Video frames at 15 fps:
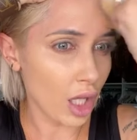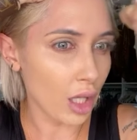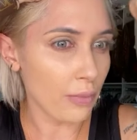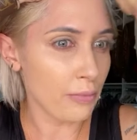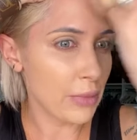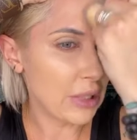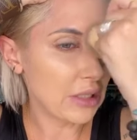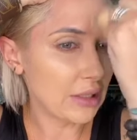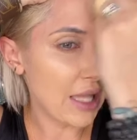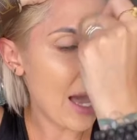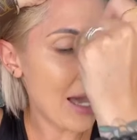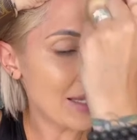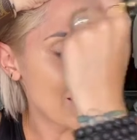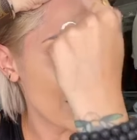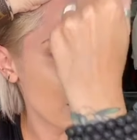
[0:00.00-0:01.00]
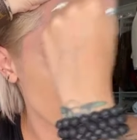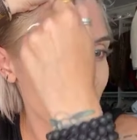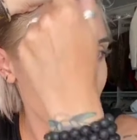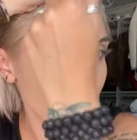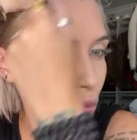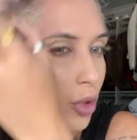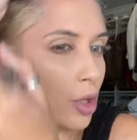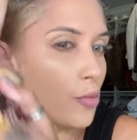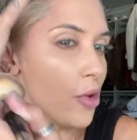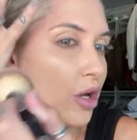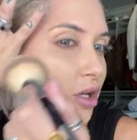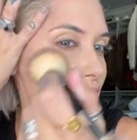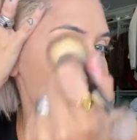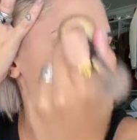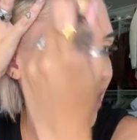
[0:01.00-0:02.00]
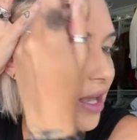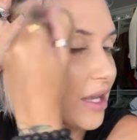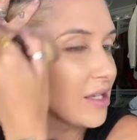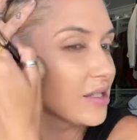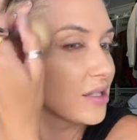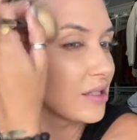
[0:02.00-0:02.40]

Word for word: molasses when you put them on your face.